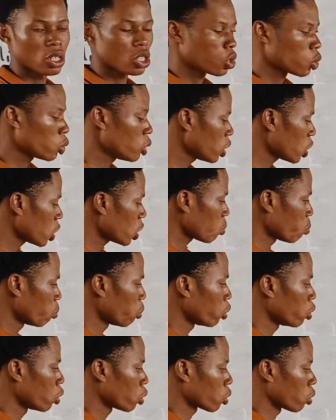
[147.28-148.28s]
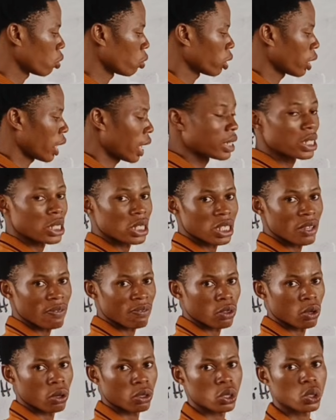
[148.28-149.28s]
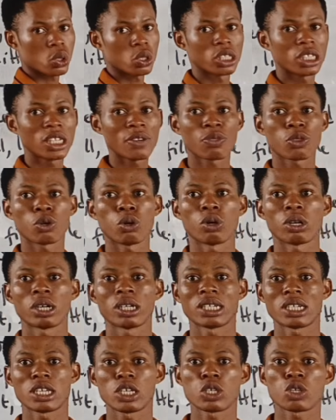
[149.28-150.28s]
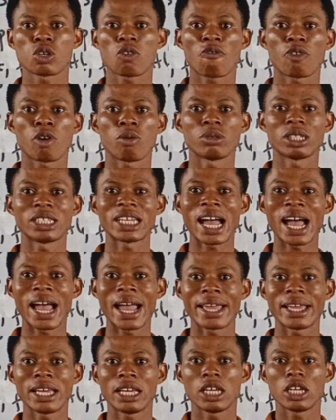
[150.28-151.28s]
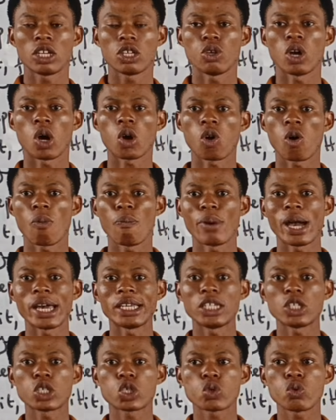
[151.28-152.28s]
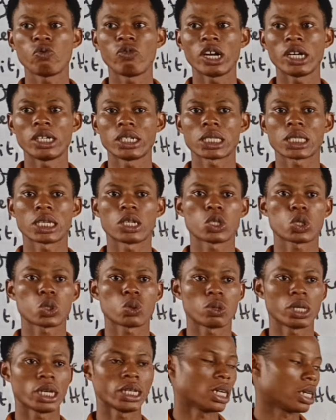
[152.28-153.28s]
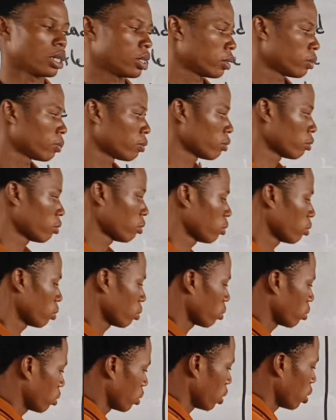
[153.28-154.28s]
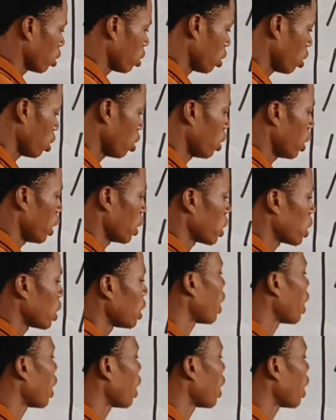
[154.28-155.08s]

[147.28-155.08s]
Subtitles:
So this is monophthong and this is diphthong. So diphthong from die. You're combining 2 vowel sounds together. Alright.